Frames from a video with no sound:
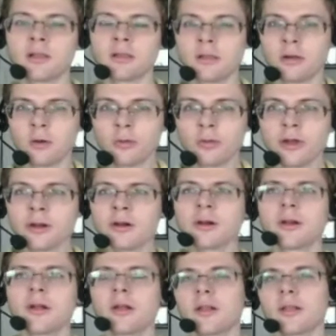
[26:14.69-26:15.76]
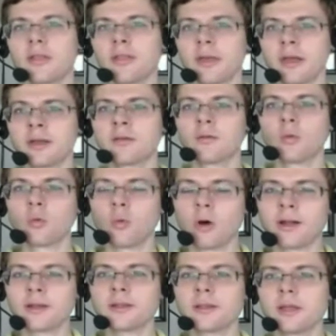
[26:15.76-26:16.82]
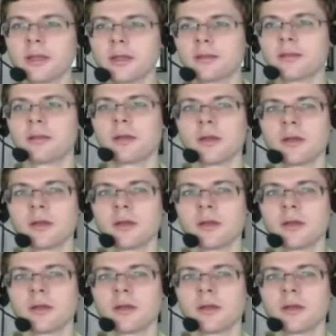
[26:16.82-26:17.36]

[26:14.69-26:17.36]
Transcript: loner, then one can